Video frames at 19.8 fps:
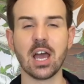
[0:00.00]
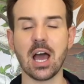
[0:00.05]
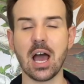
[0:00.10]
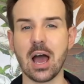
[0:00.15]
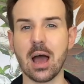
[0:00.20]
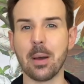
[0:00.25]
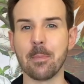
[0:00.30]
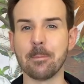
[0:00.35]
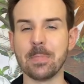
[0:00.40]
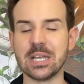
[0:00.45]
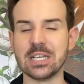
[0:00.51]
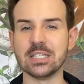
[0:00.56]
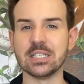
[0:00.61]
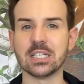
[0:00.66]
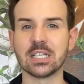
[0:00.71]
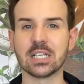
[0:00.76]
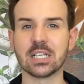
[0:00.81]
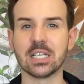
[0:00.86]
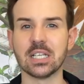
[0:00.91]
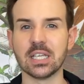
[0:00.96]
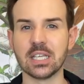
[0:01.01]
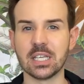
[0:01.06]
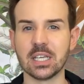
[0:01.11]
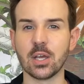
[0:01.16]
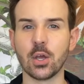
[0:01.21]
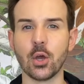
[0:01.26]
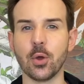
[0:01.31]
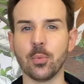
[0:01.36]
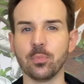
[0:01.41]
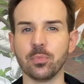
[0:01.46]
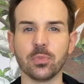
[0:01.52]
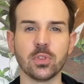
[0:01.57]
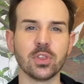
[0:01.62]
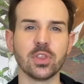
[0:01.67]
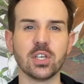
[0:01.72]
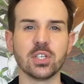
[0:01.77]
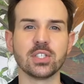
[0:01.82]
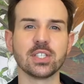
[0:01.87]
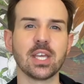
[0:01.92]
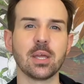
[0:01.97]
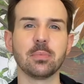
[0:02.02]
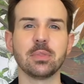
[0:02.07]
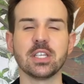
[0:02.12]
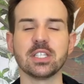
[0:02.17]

are basically the same.